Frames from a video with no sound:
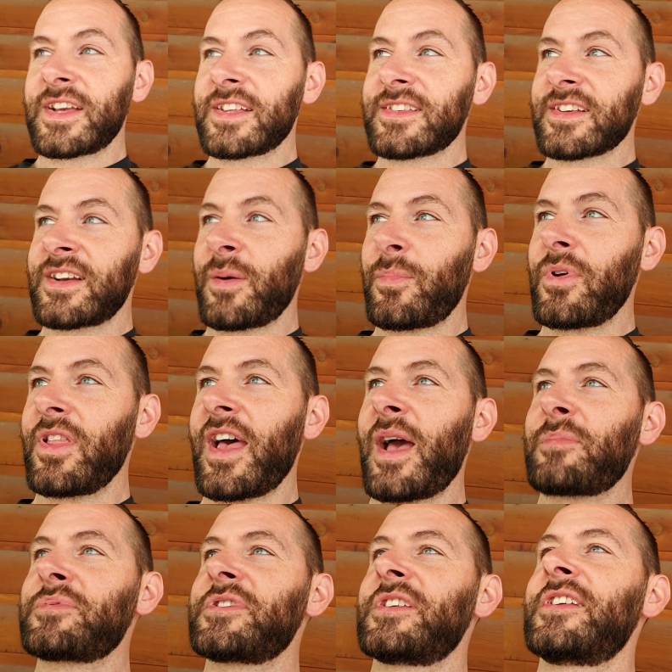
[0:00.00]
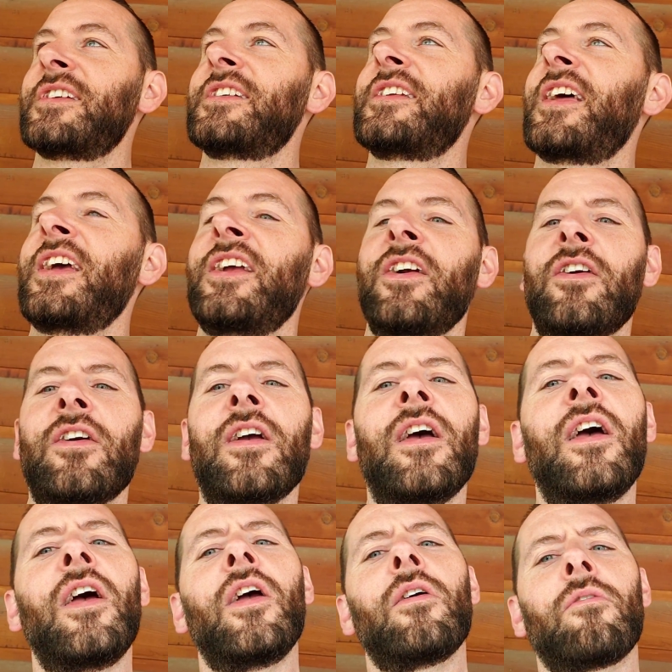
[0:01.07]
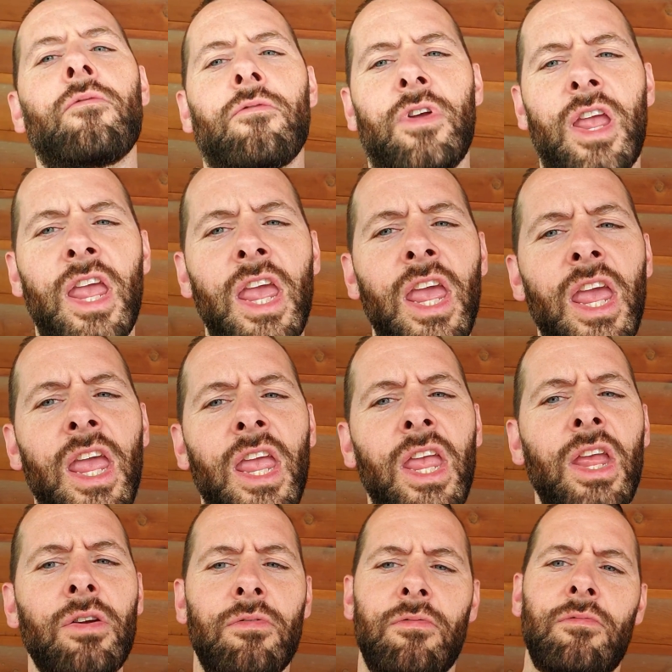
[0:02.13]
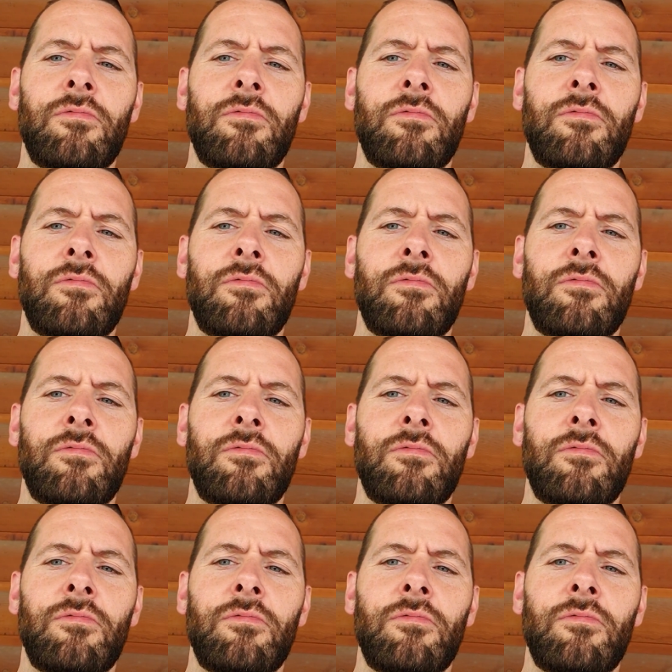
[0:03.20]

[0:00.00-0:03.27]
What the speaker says: He gets a couple laps in, and I hear, like,